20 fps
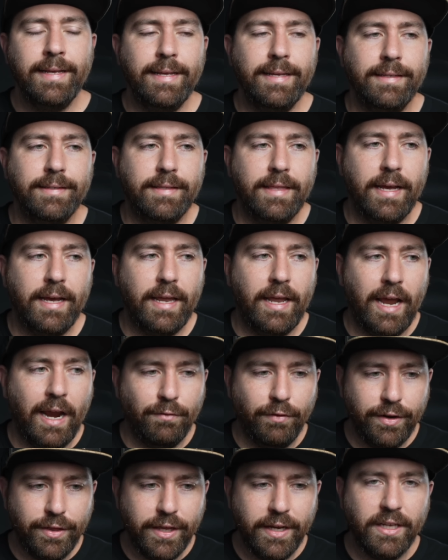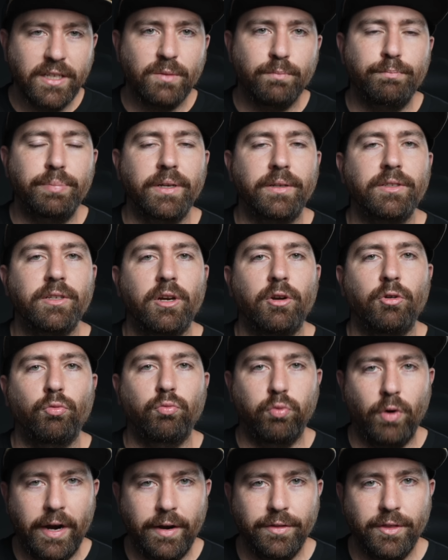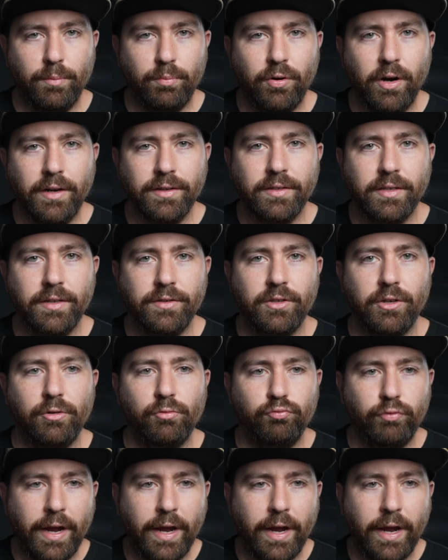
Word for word: is that everything is built around the processor.